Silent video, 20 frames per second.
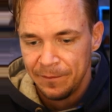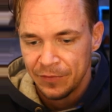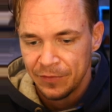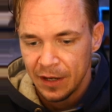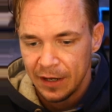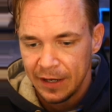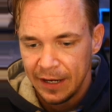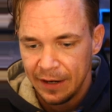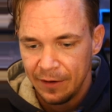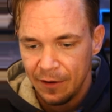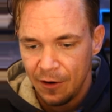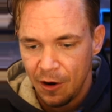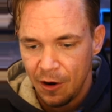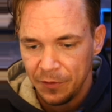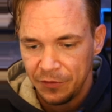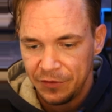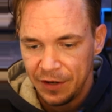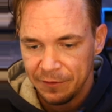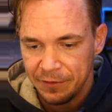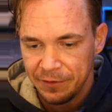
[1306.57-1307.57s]
Again,
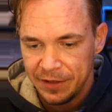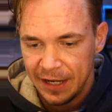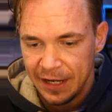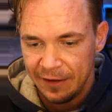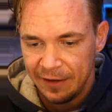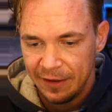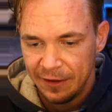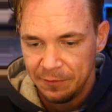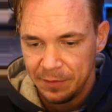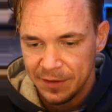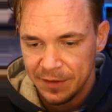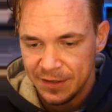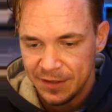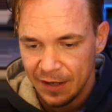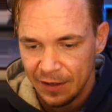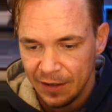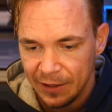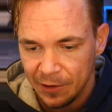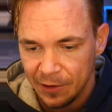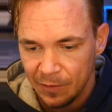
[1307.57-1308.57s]
almost every day they've been
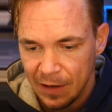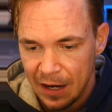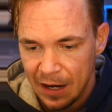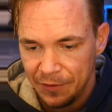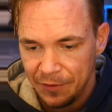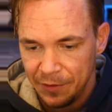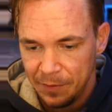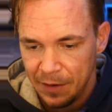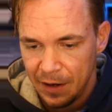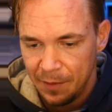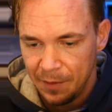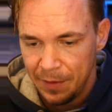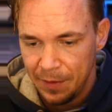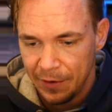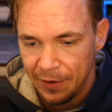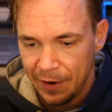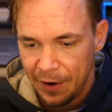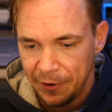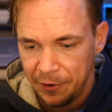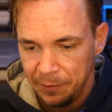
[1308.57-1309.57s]
selling around about
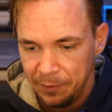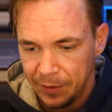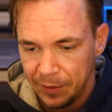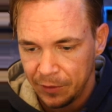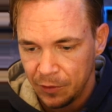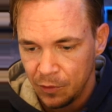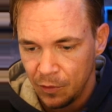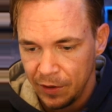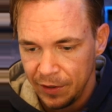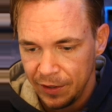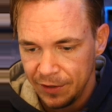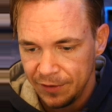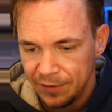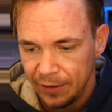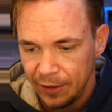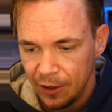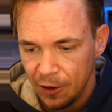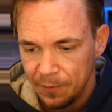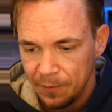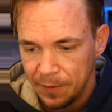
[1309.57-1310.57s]
100 Bitcoin into
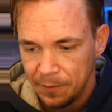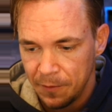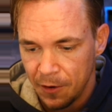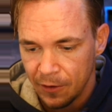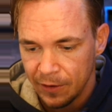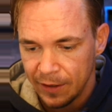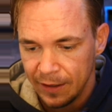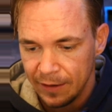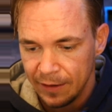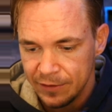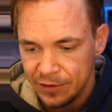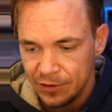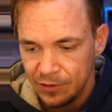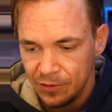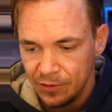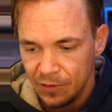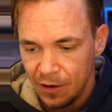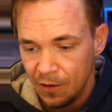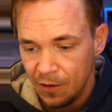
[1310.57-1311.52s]
the open market to